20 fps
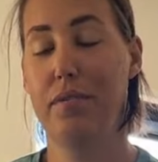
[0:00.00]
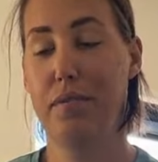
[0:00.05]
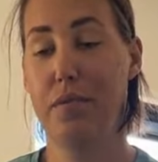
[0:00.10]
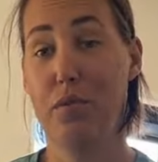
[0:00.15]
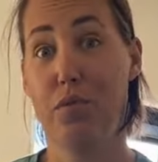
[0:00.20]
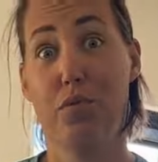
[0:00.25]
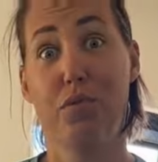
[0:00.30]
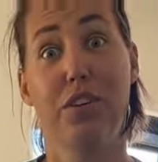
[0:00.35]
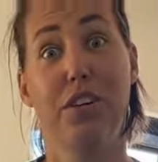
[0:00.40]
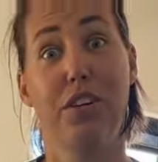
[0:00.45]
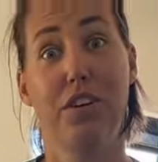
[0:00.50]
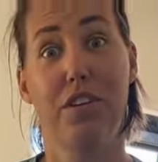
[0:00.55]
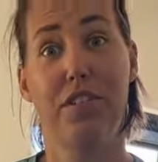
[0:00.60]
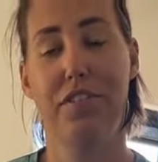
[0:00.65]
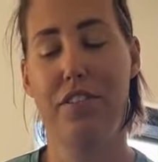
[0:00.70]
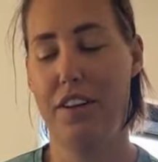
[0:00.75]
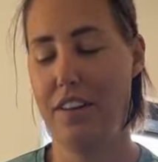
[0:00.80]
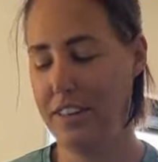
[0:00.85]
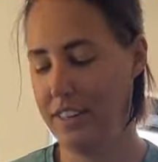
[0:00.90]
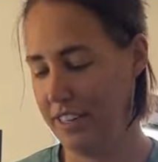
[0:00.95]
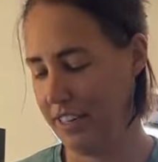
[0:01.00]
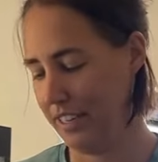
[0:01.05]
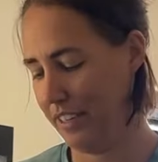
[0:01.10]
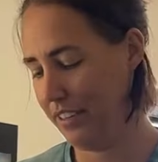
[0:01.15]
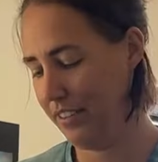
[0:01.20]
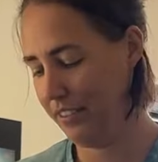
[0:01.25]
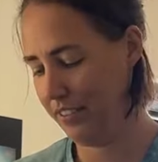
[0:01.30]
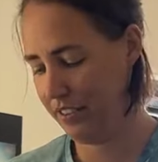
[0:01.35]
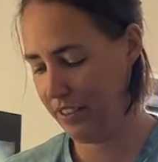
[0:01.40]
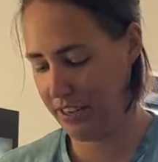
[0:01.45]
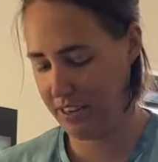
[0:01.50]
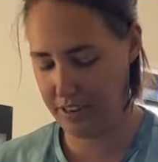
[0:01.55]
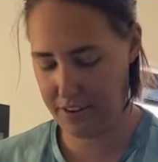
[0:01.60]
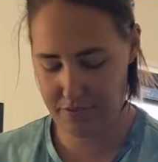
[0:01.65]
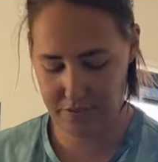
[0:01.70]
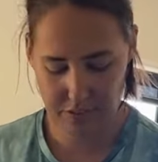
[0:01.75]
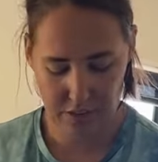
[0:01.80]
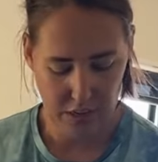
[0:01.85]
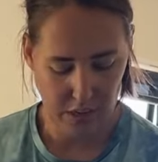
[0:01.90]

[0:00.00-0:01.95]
re-offending. Yeah,